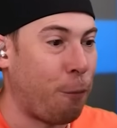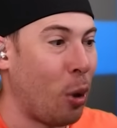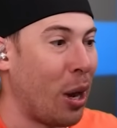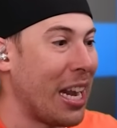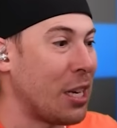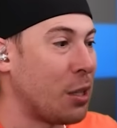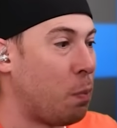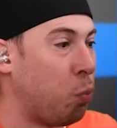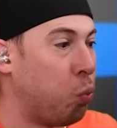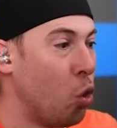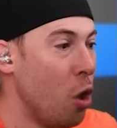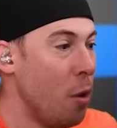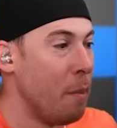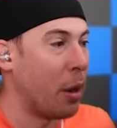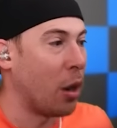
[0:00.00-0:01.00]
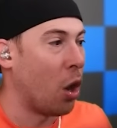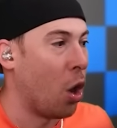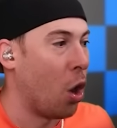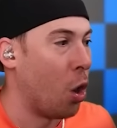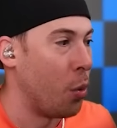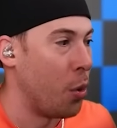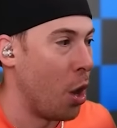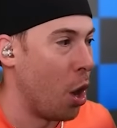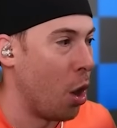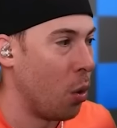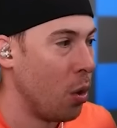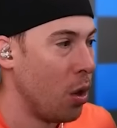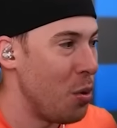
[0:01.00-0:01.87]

Freddy's room, but oh no.